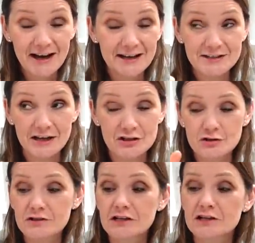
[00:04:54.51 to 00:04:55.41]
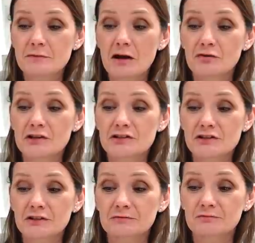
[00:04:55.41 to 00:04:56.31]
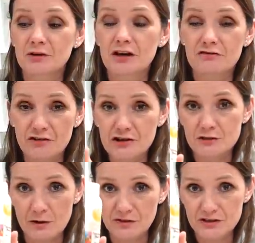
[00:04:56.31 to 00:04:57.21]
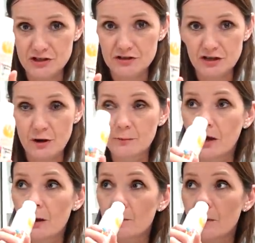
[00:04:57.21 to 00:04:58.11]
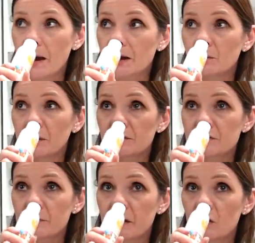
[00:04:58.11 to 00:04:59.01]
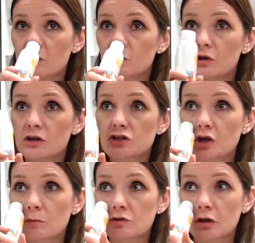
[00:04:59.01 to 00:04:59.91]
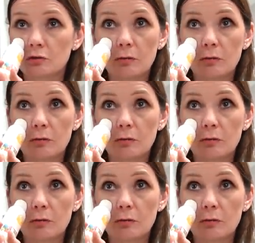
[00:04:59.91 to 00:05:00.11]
It's like, as soon as I smelled this, when I first smelled this years ago, and we're going back when I was at my old workshop, so